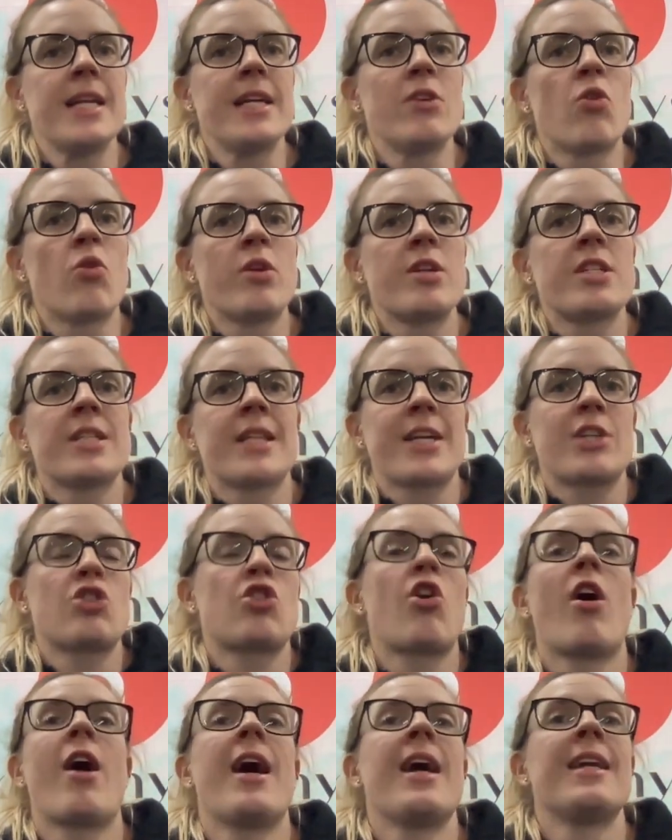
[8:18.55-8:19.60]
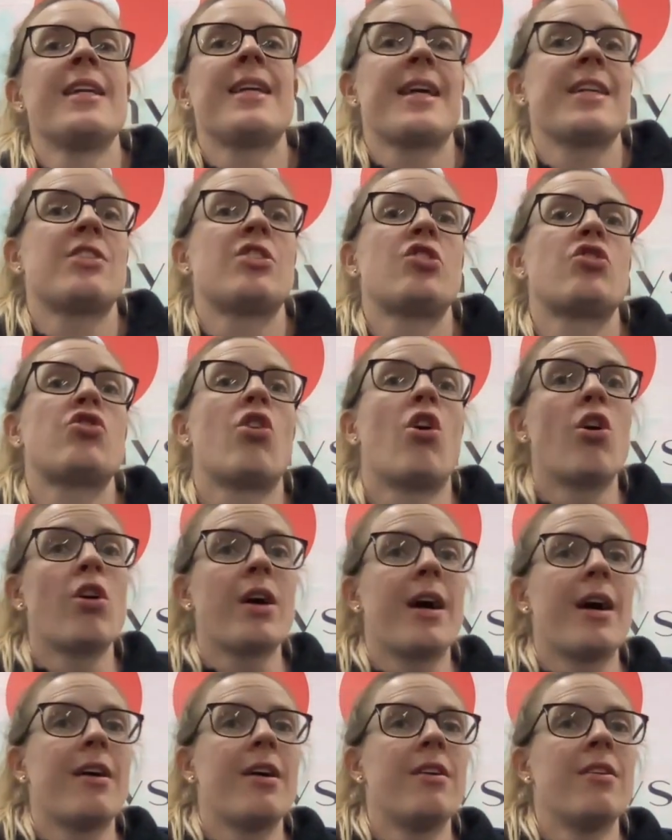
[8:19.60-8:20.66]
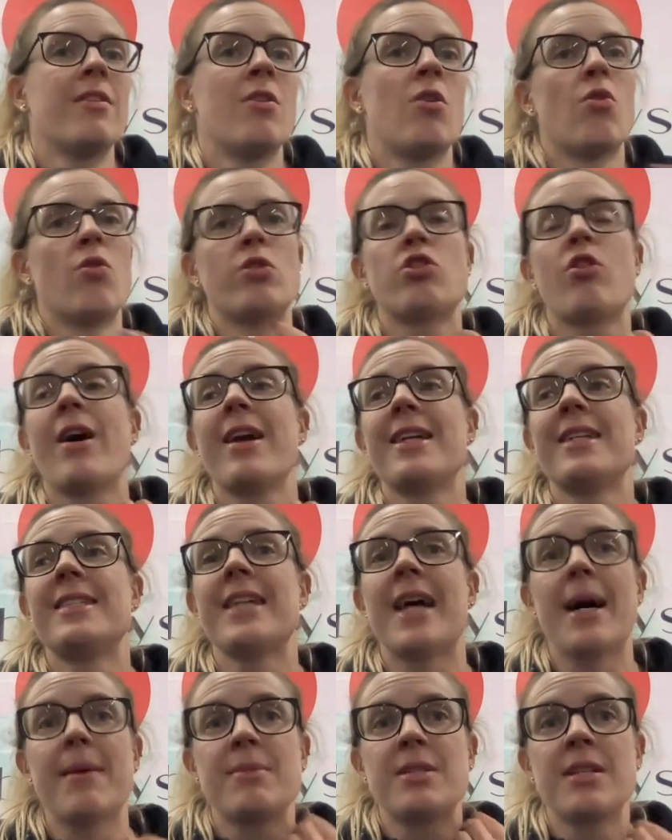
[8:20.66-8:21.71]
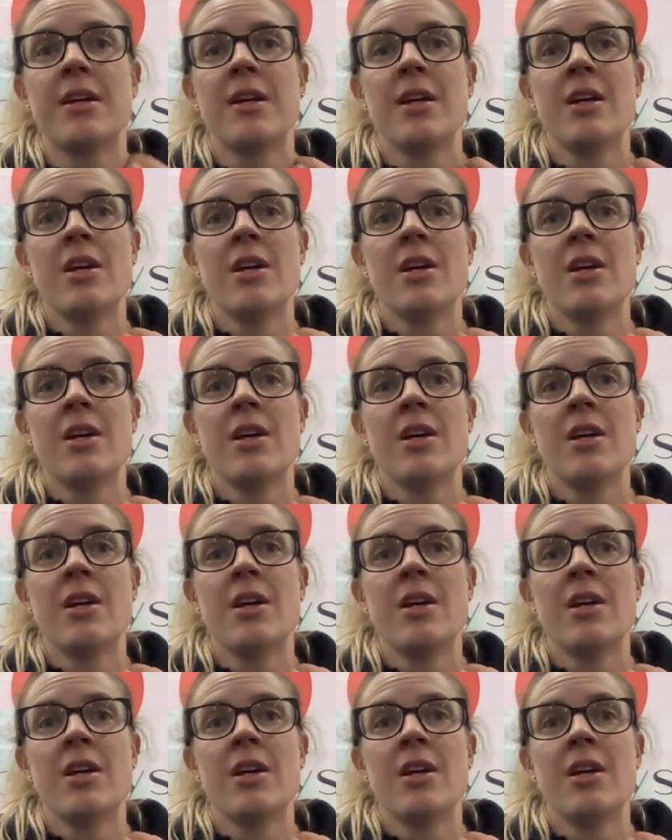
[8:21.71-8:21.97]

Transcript: in order to like try and get stronger or try and adapt